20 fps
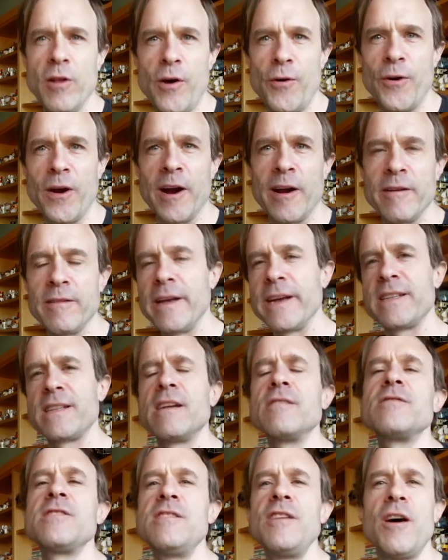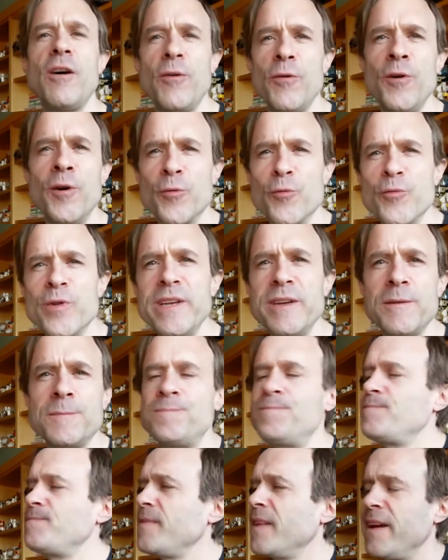lower. Like there's no
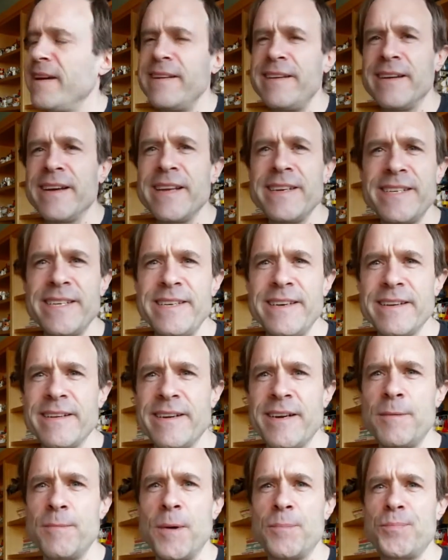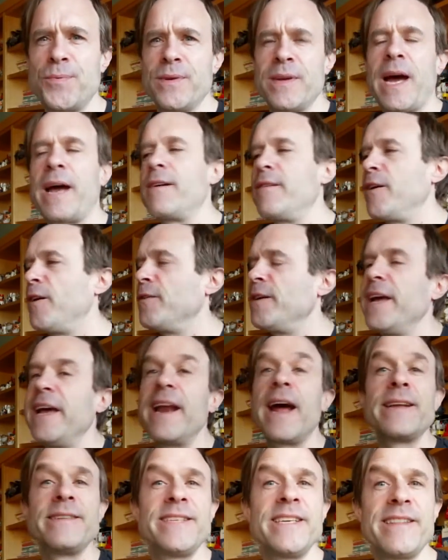real... I didn't come up with, I don't know.
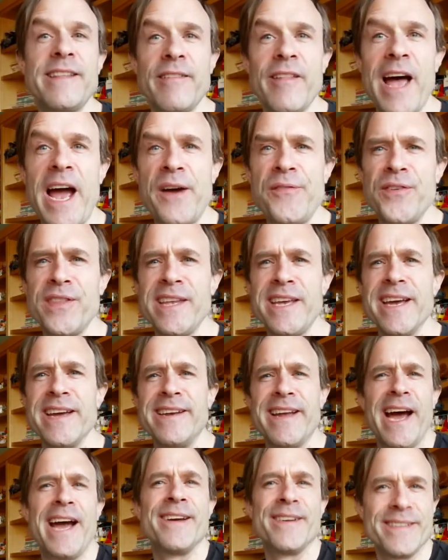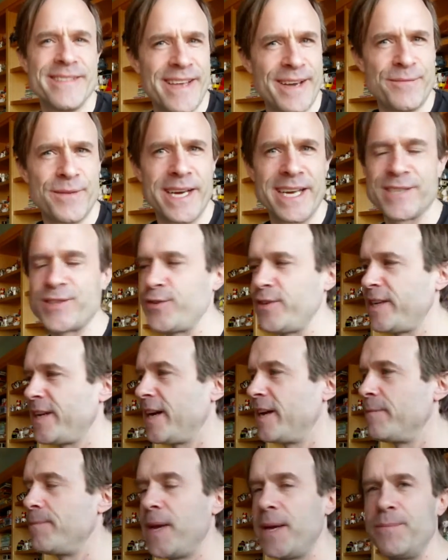And I did the laugh at the end. That actually
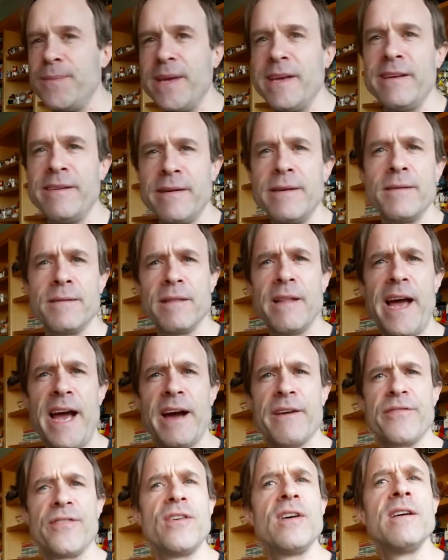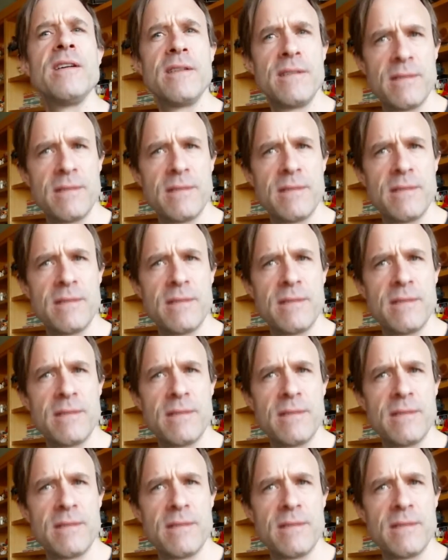kind of made me laugh.